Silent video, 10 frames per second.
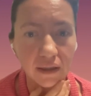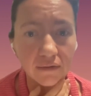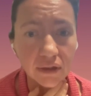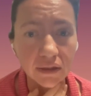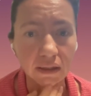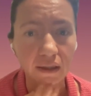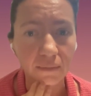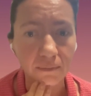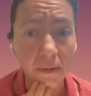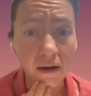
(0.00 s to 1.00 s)
even
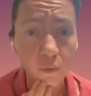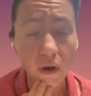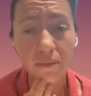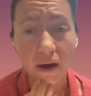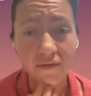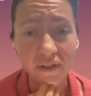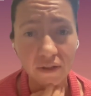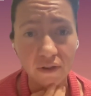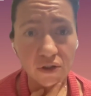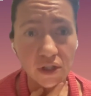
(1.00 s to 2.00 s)
1 month
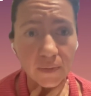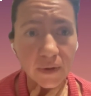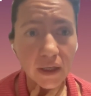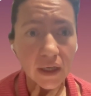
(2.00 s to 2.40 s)
internship